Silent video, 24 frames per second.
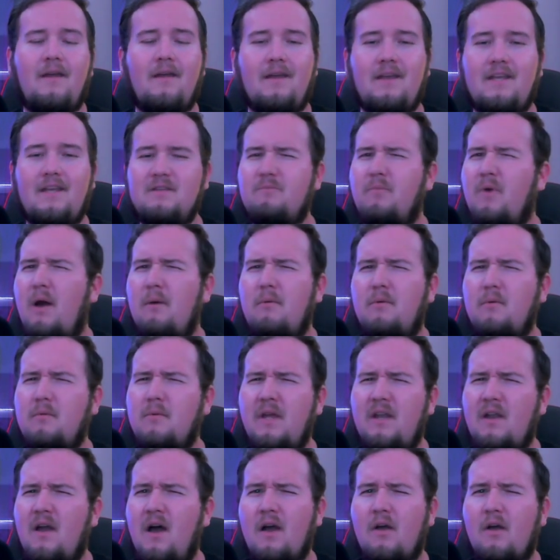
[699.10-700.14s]
He's
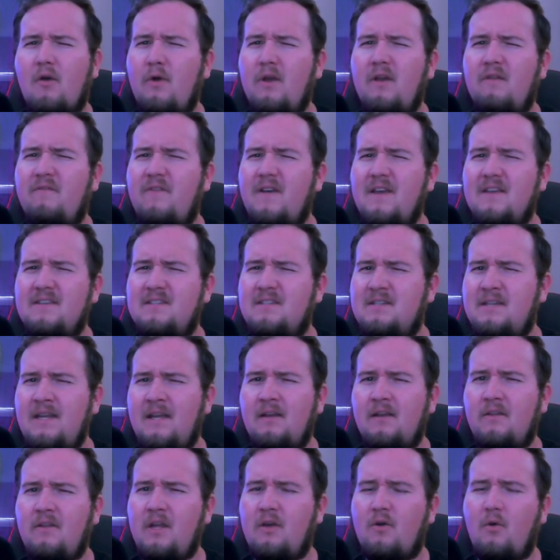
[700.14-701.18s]
probably not going to face
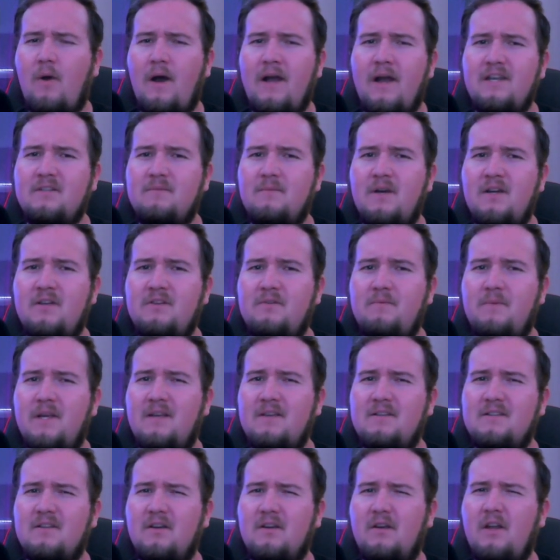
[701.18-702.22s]
Stingley quite as much
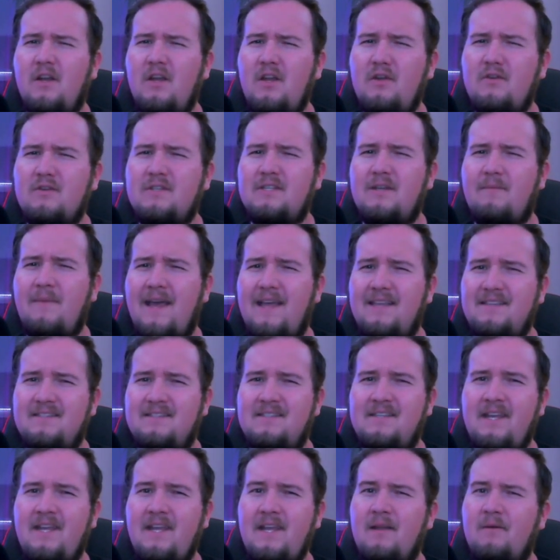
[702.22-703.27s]
because they're going to use him at
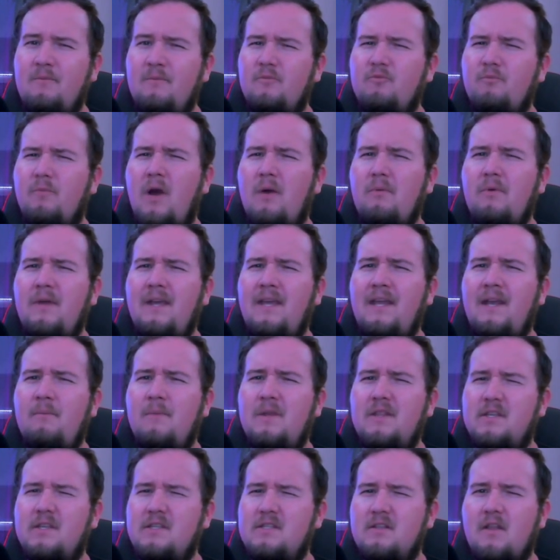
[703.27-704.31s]
Z and probably get him
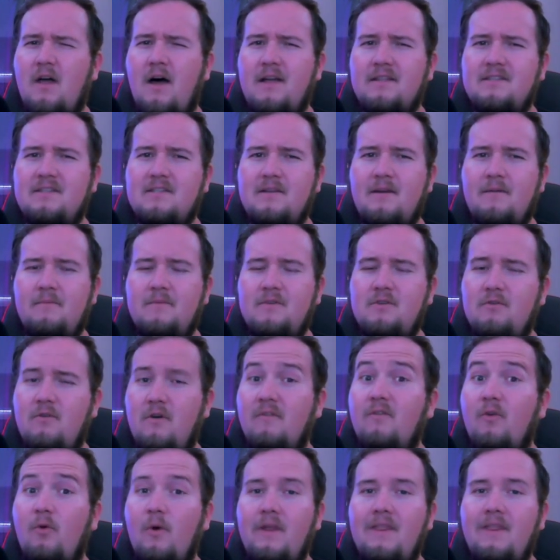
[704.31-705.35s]
in the slot some to
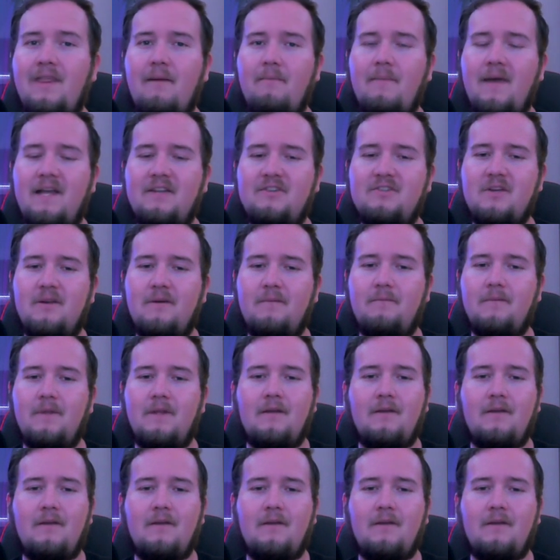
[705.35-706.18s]
avoid that matchup.